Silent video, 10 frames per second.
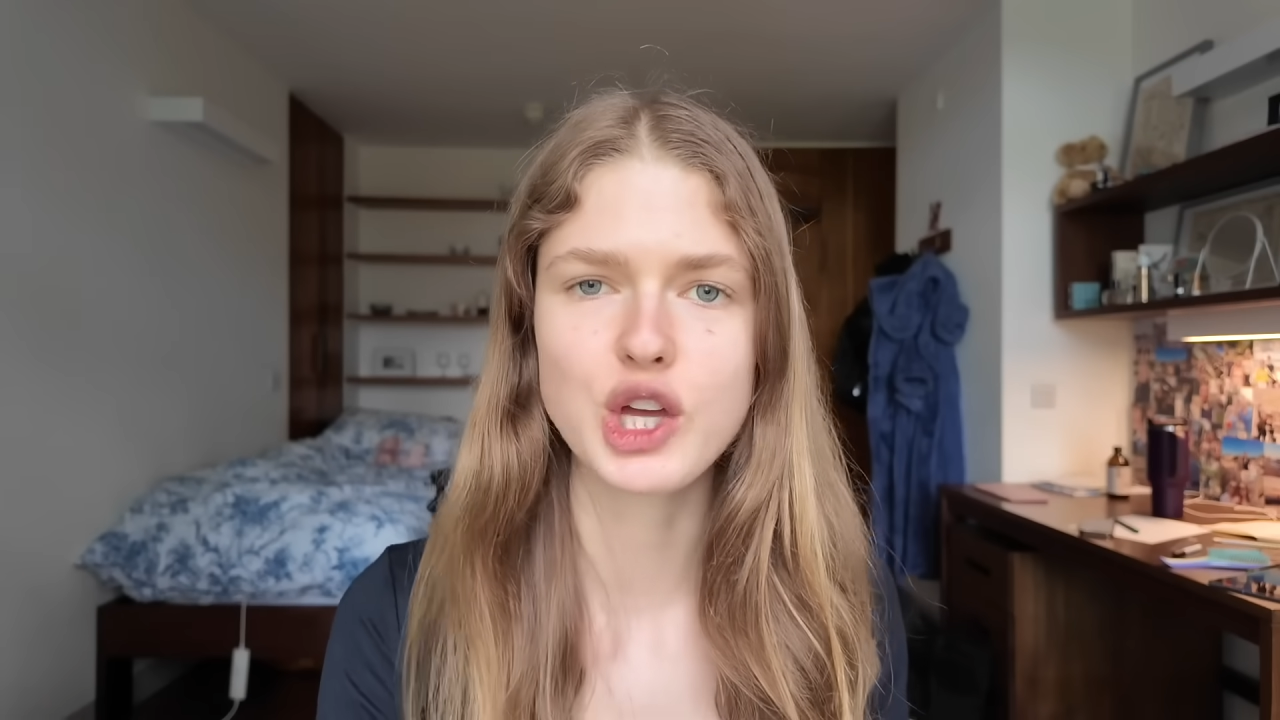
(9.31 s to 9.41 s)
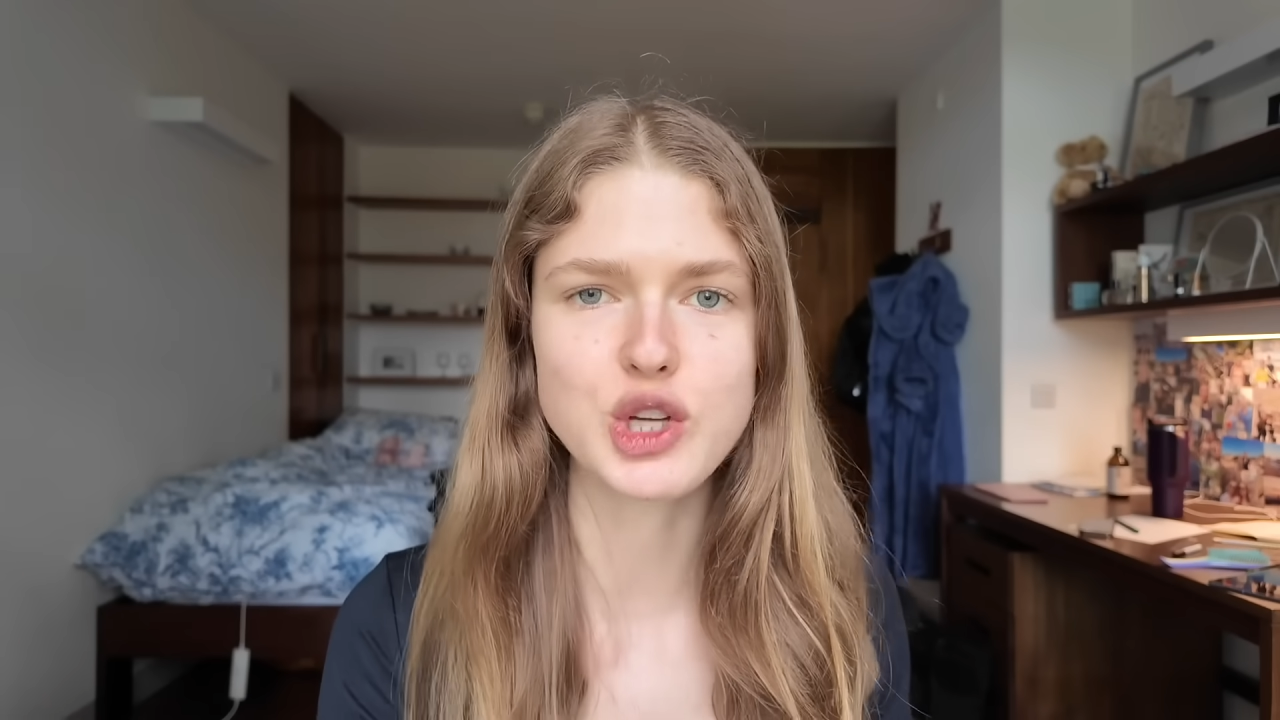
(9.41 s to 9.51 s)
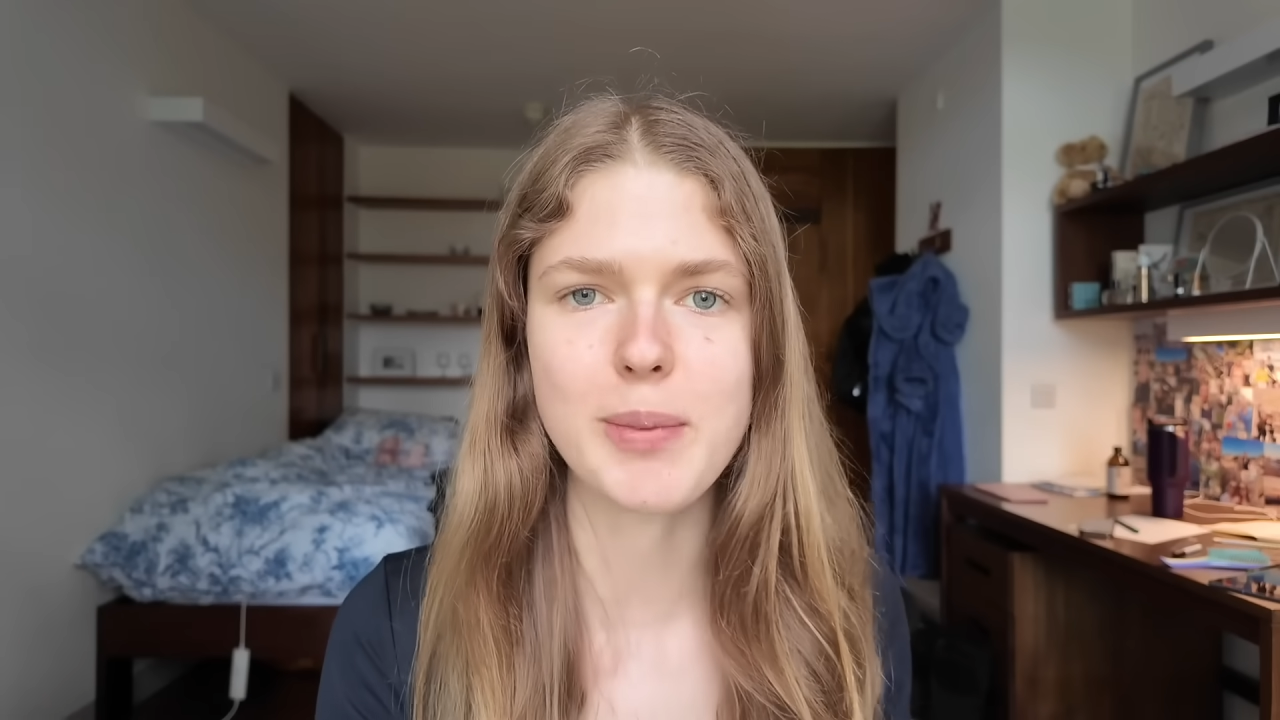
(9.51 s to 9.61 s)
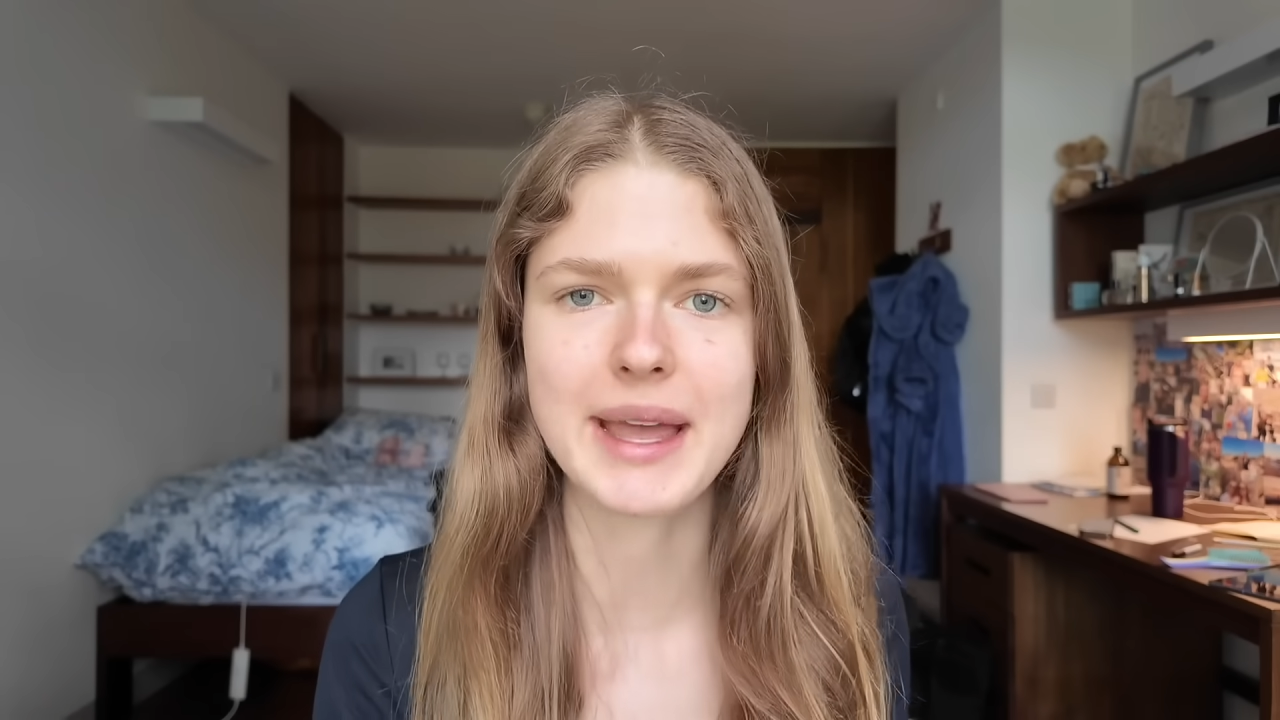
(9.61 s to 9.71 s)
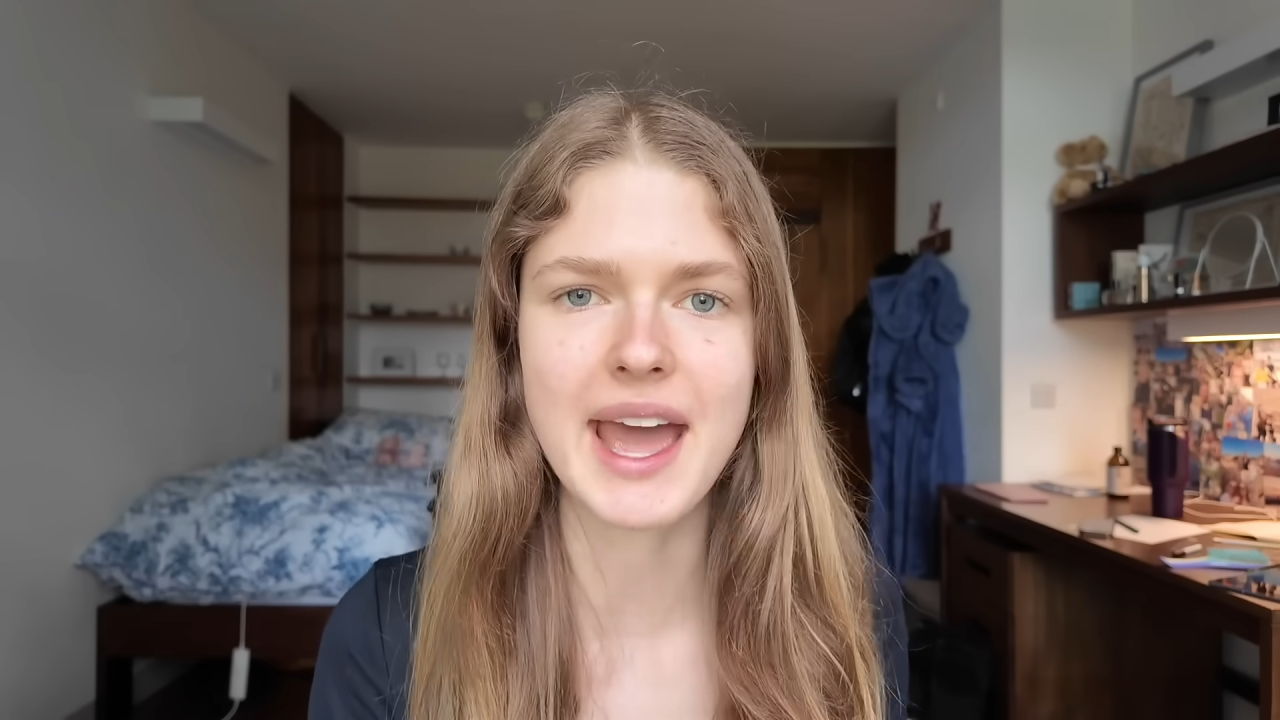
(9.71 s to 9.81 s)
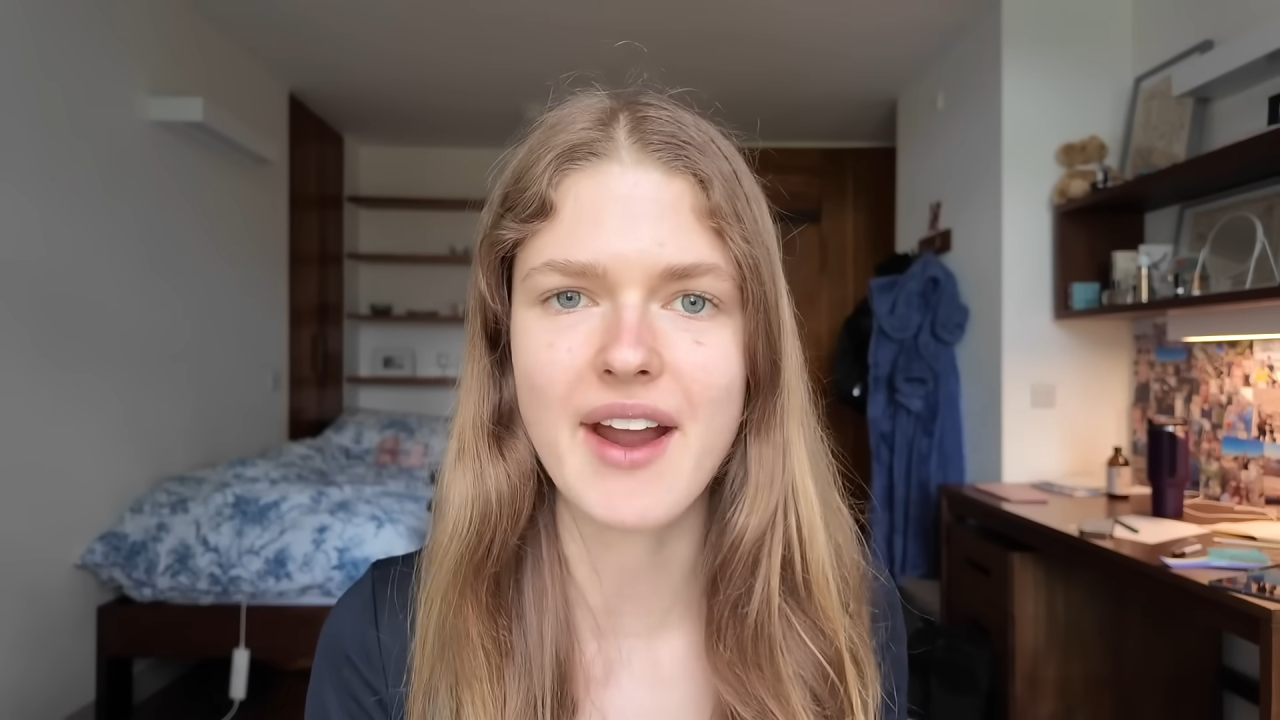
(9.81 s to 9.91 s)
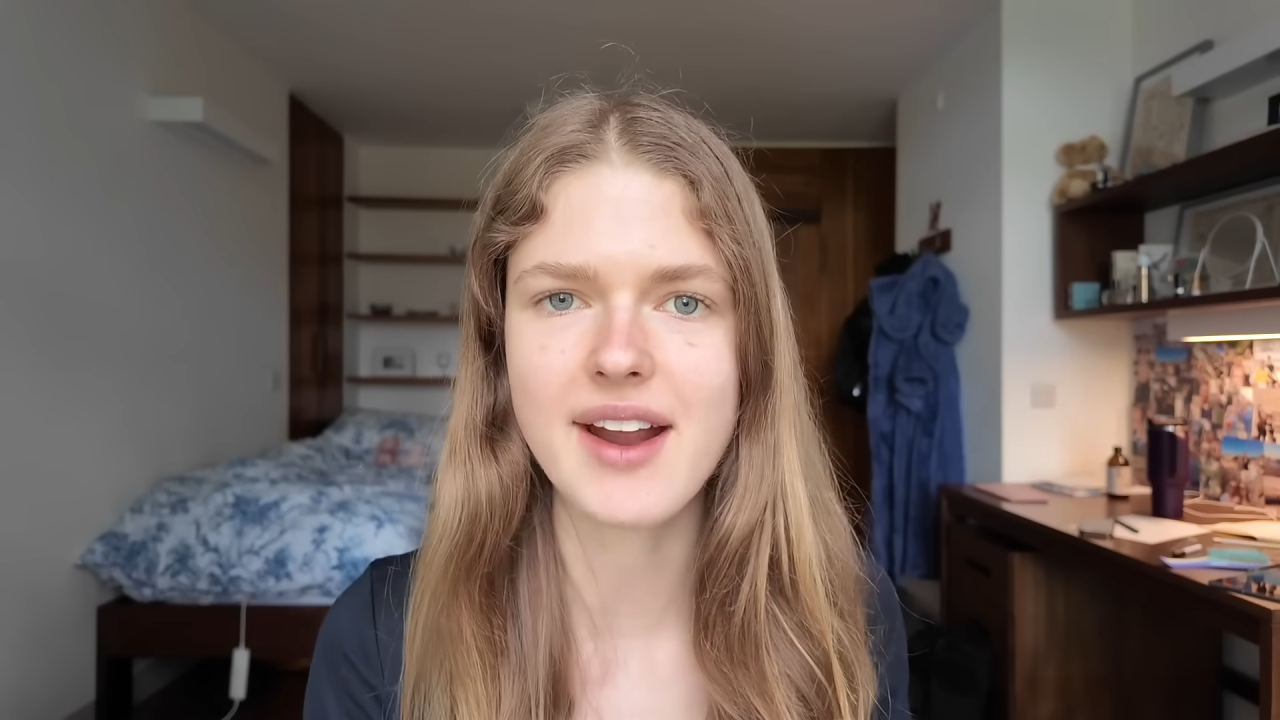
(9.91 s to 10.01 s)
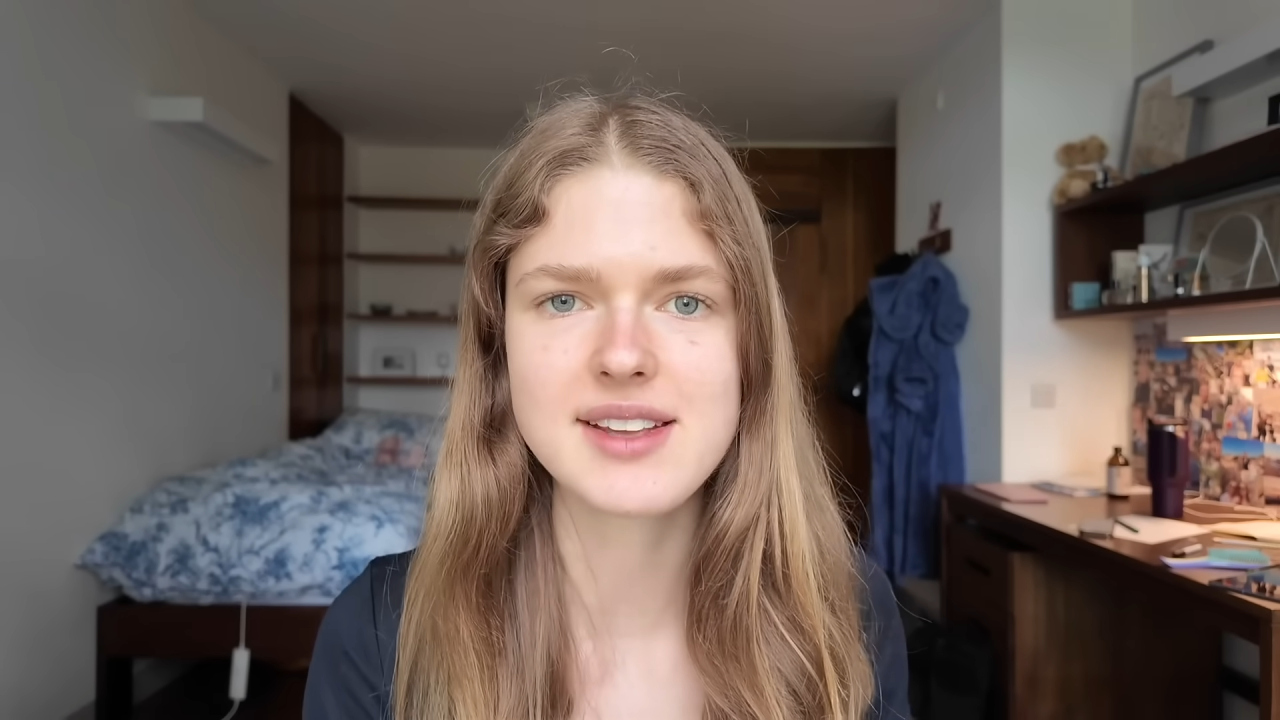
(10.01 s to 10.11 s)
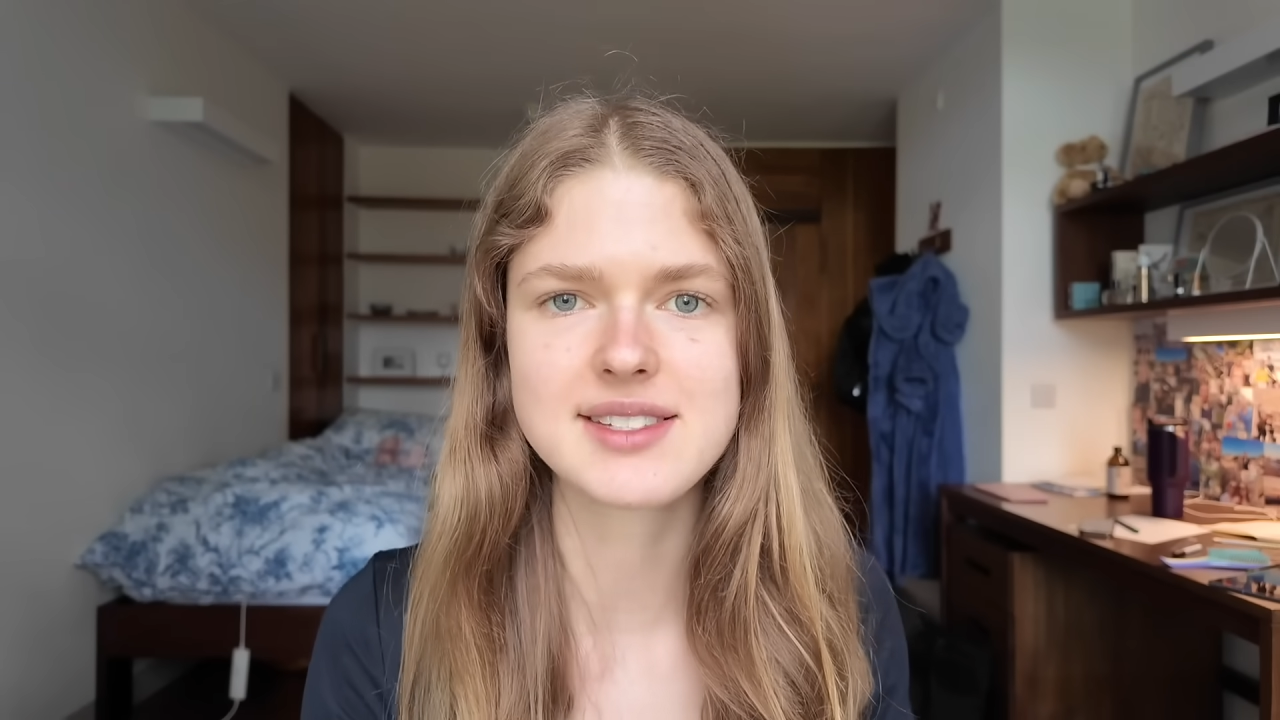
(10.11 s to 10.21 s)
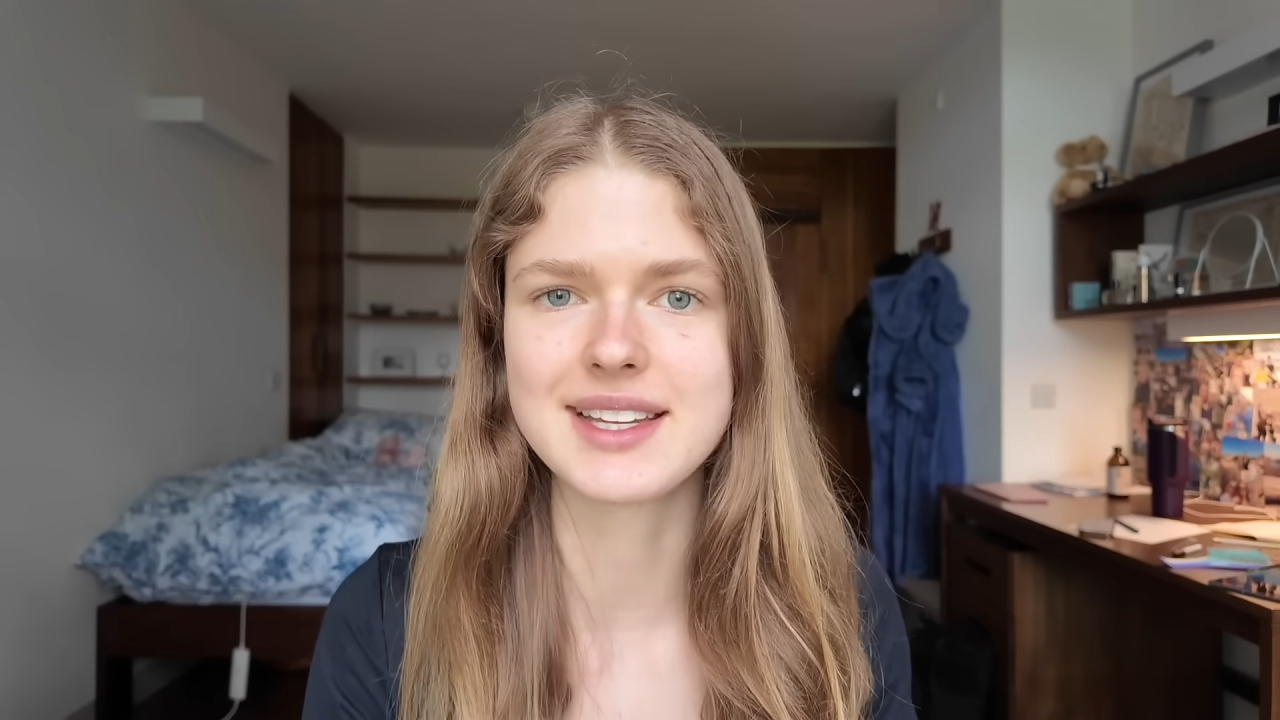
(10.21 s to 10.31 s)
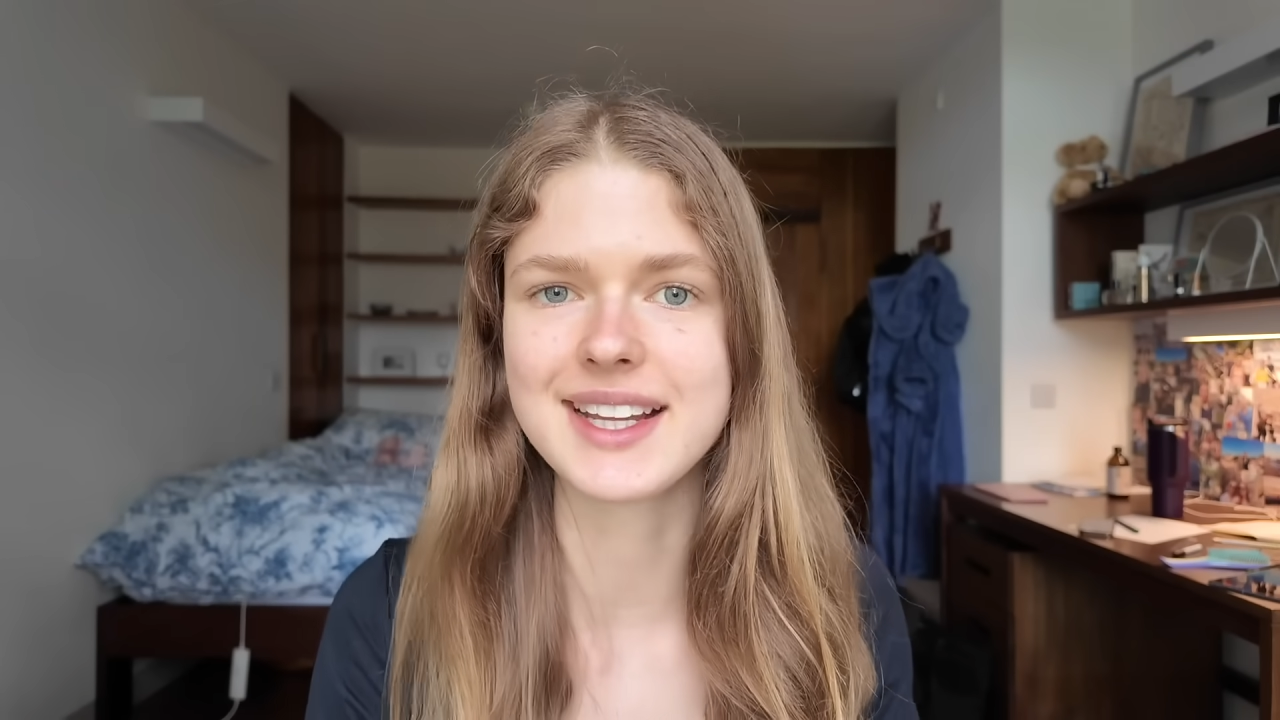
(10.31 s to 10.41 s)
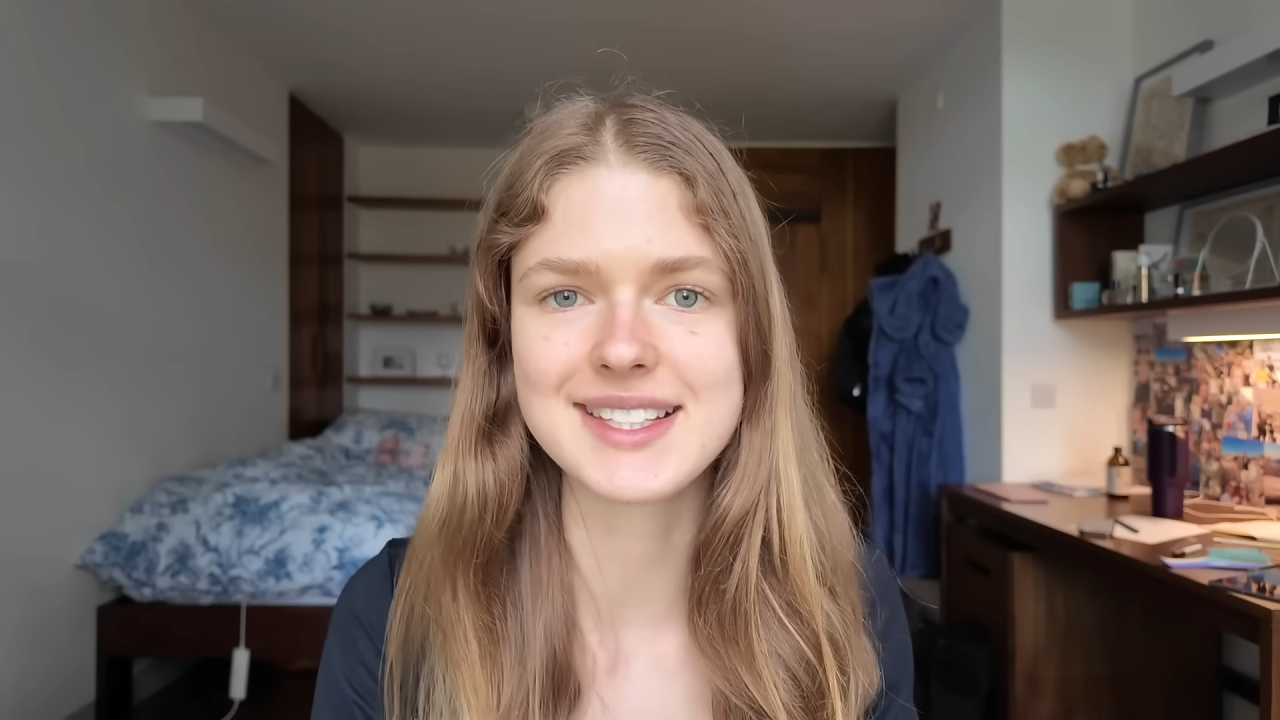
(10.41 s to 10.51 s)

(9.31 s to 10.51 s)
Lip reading: topic areas that